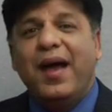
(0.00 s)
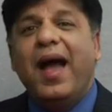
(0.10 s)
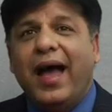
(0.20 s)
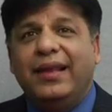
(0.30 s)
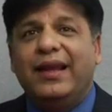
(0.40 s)

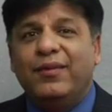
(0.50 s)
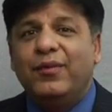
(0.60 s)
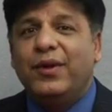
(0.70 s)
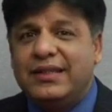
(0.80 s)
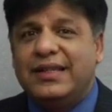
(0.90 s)
And then,
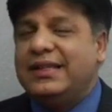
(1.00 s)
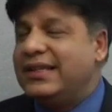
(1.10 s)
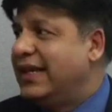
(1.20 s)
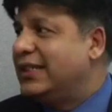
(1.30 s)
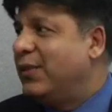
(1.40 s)
is this a
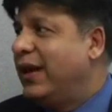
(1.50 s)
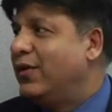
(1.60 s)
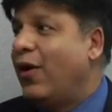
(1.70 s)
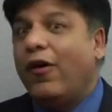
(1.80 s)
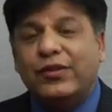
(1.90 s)
6th one?
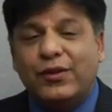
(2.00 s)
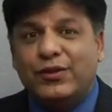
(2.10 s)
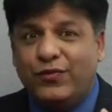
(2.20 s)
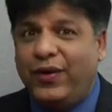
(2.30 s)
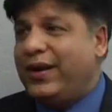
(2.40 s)
The officer was
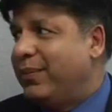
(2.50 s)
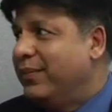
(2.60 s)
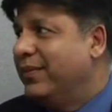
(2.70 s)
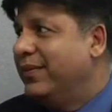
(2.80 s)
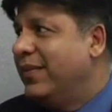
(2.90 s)
fed up.
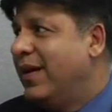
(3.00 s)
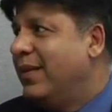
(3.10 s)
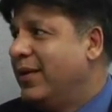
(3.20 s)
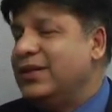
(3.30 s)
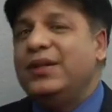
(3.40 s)

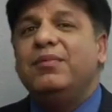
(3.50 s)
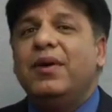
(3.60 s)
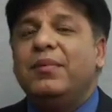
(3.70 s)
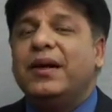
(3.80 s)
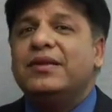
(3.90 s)

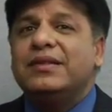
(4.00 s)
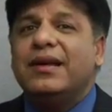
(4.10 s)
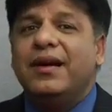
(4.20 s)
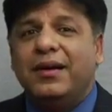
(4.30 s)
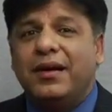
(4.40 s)
Because
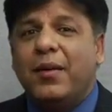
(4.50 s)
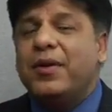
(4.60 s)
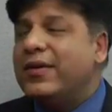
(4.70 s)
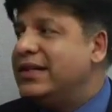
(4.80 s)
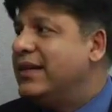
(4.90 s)

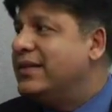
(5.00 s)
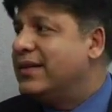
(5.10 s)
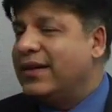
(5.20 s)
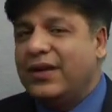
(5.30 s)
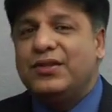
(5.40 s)
immigration's
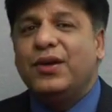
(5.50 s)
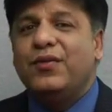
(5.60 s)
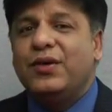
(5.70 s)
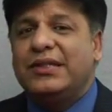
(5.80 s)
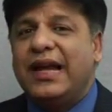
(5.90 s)
concern
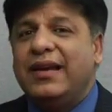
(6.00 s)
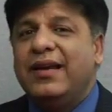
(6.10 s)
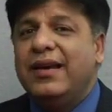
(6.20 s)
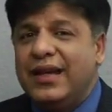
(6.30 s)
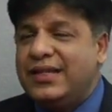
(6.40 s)
was that,
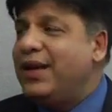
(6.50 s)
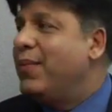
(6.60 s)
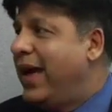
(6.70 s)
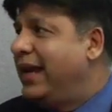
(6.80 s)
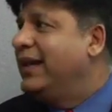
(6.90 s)
is she
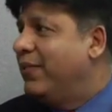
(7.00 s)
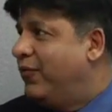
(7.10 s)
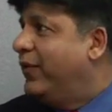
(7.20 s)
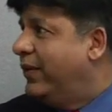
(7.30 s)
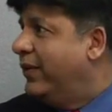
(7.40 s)
marrying them
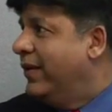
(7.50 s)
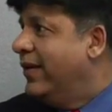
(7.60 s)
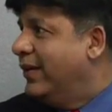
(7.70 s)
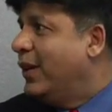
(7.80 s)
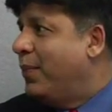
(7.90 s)
for
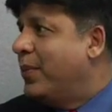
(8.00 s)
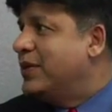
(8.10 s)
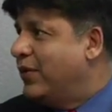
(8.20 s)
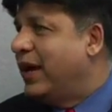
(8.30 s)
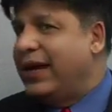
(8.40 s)
the purpose
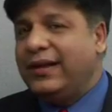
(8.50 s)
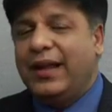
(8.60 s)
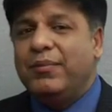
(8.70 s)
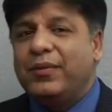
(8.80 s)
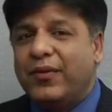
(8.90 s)
of getting
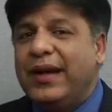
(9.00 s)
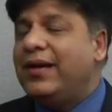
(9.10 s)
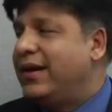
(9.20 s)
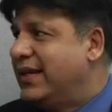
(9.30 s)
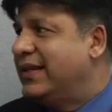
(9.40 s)
them green
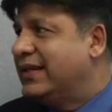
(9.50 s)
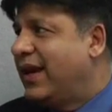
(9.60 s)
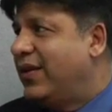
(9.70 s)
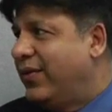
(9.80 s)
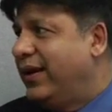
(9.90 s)
cards in this
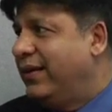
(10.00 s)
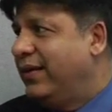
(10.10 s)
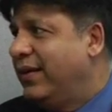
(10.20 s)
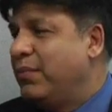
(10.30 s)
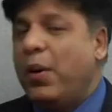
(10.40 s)
country,
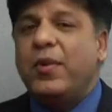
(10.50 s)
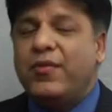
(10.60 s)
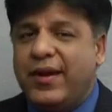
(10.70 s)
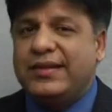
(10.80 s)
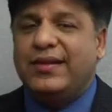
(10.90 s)
permanent
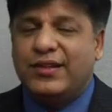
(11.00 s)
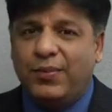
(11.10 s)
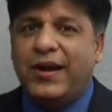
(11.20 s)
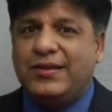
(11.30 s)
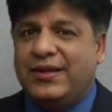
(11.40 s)
residence
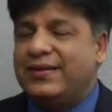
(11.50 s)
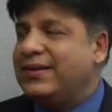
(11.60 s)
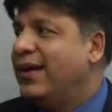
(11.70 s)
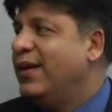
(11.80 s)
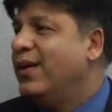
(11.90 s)
petitions?
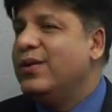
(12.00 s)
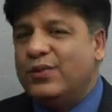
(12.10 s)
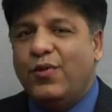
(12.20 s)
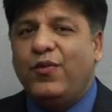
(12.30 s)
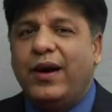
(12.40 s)

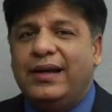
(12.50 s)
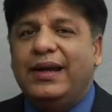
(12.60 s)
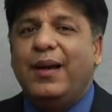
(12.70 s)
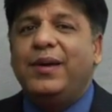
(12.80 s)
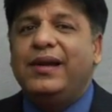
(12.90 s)
So
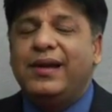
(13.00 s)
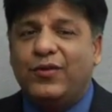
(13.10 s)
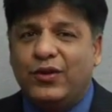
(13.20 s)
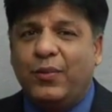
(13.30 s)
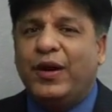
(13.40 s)
finally, I mean, it
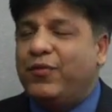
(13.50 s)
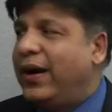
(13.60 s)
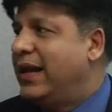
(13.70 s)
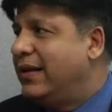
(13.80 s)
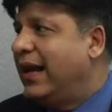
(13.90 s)
was a big
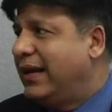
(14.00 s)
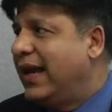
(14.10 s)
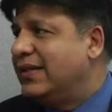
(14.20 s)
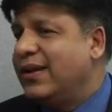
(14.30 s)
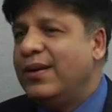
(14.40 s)
fight in that case.